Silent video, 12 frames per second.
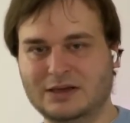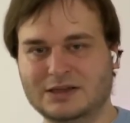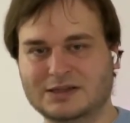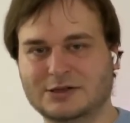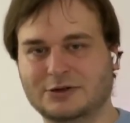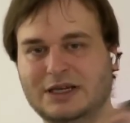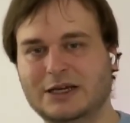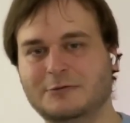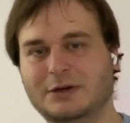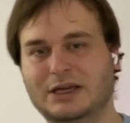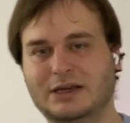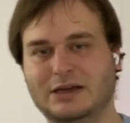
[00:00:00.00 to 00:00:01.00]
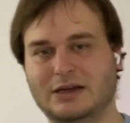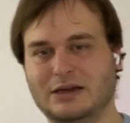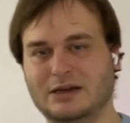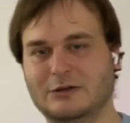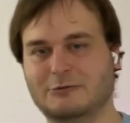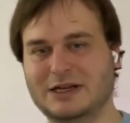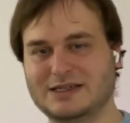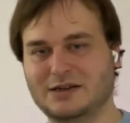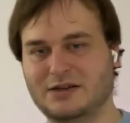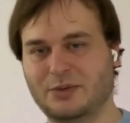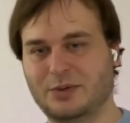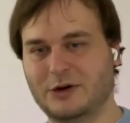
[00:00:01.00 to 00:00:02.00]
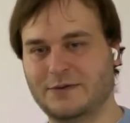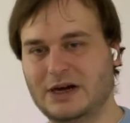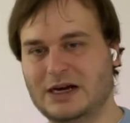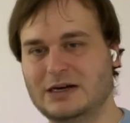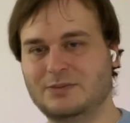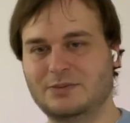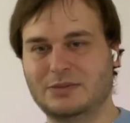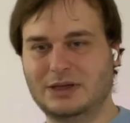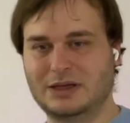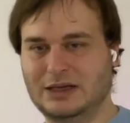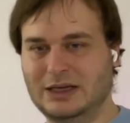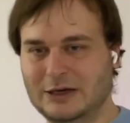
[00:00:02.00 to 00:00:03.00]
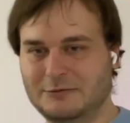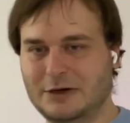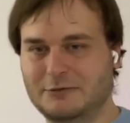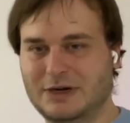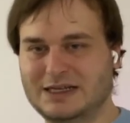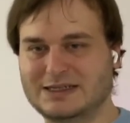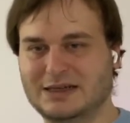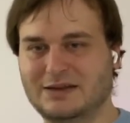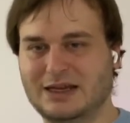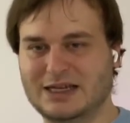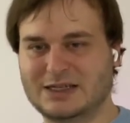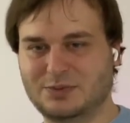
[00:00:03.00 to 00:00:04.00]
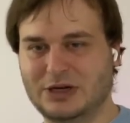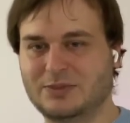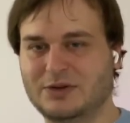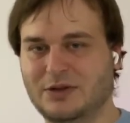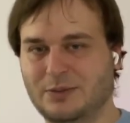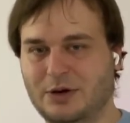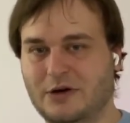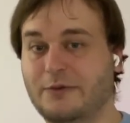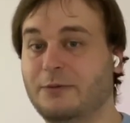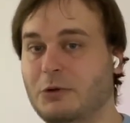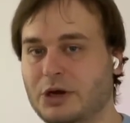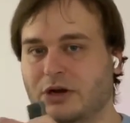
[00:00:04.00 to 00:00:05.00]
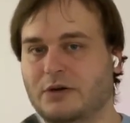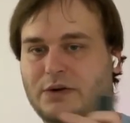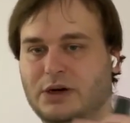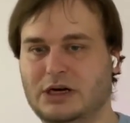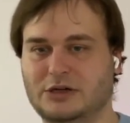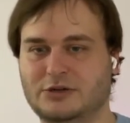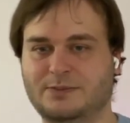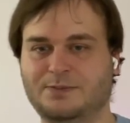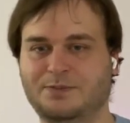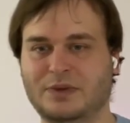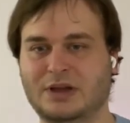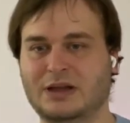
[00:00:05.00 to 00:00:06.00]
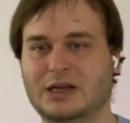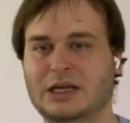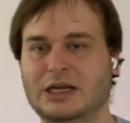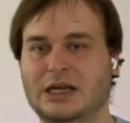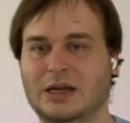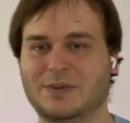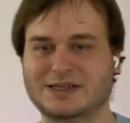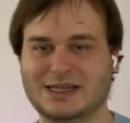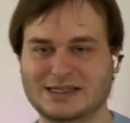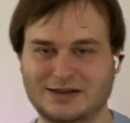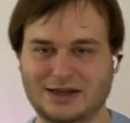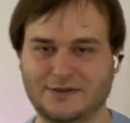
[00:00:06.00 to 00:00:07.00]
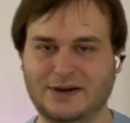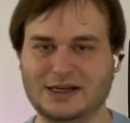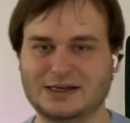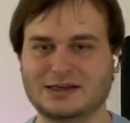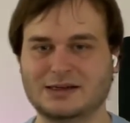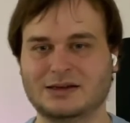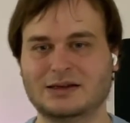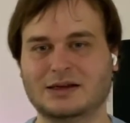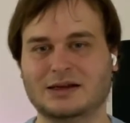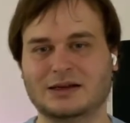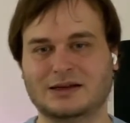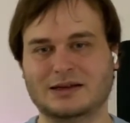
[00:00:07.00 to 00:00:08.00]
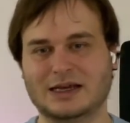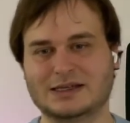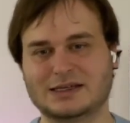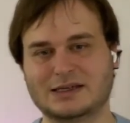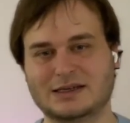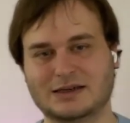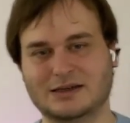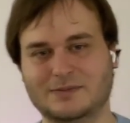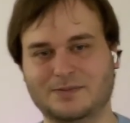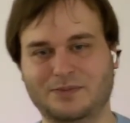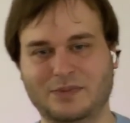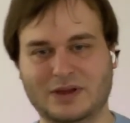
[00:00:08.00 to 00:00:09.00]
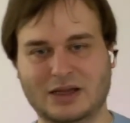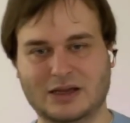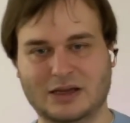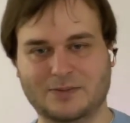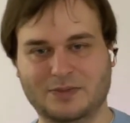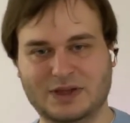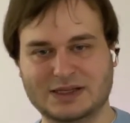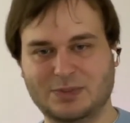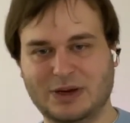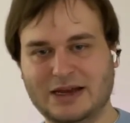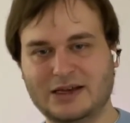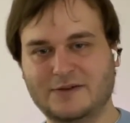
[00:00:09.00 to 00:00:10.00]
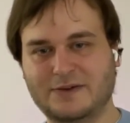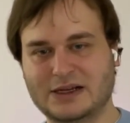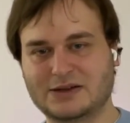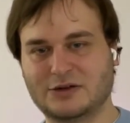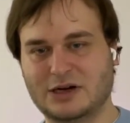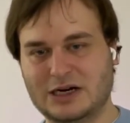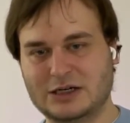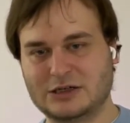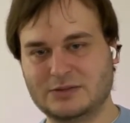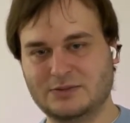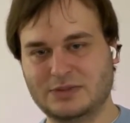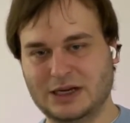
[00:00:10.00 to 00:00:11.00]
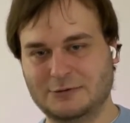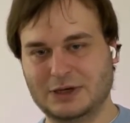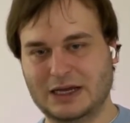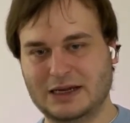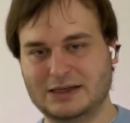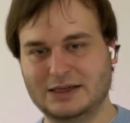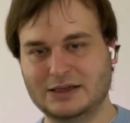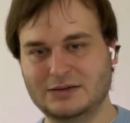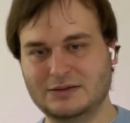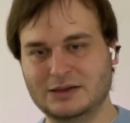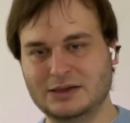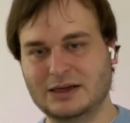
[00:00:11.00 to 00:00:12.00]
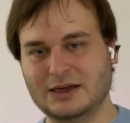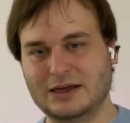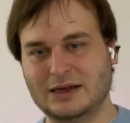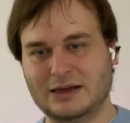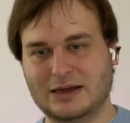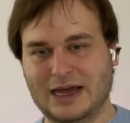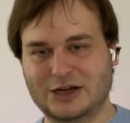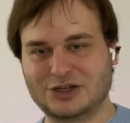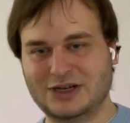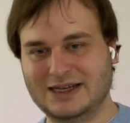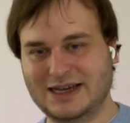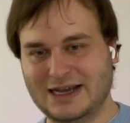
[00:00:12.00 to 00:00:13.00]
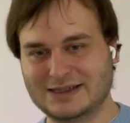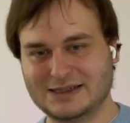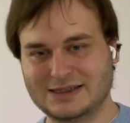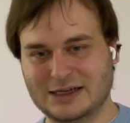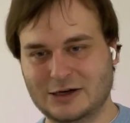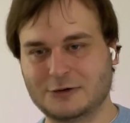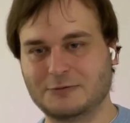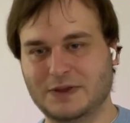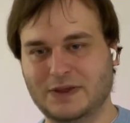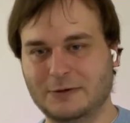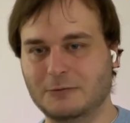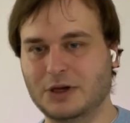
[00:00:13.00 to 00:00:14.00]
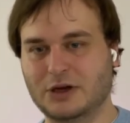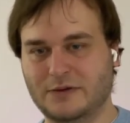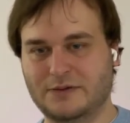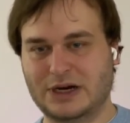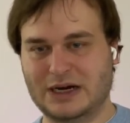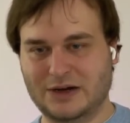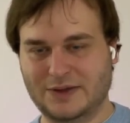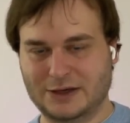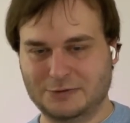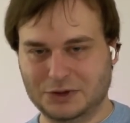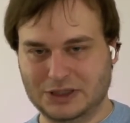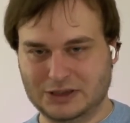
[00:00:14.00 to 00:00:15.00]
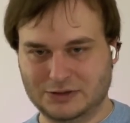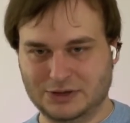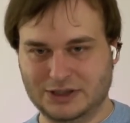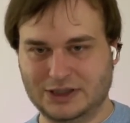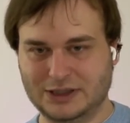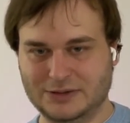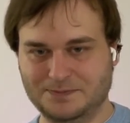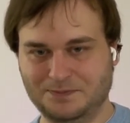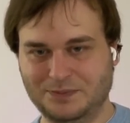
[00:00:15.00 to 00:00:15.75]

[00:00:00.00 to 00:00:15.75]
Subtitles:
So here we raised it to the power of r. Here we are raising the S prime to the power of 1 over r. And this has the effect that this blinding factor r that we had here actually cancels out with the 1 over r that we are doing here.